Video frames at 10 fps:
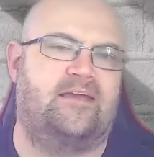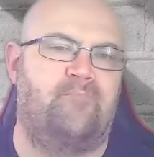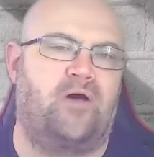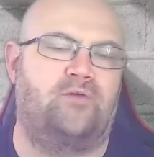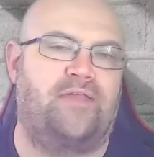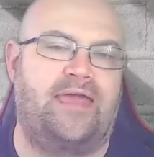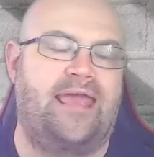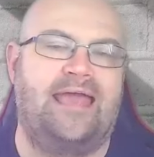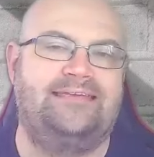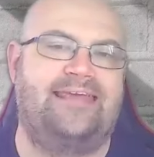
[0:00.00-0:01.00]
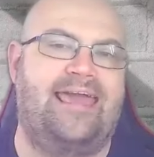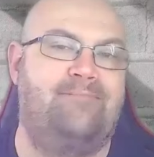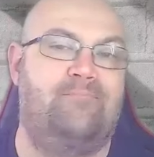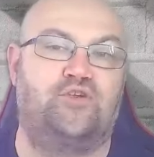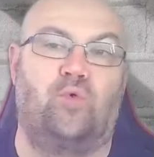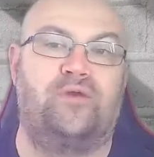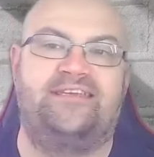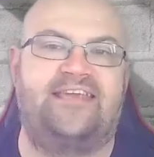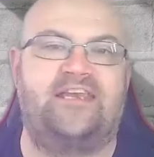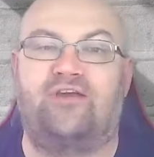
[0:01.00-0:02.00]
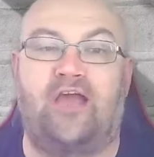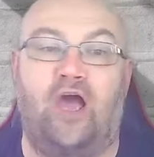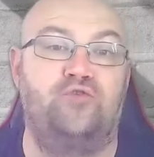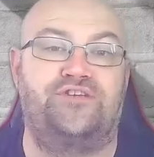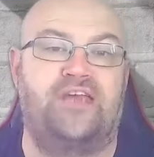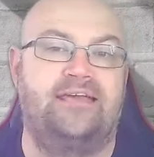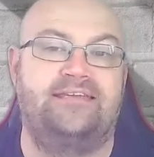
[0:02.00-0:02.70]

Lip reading: combined with a tame Tory-centric host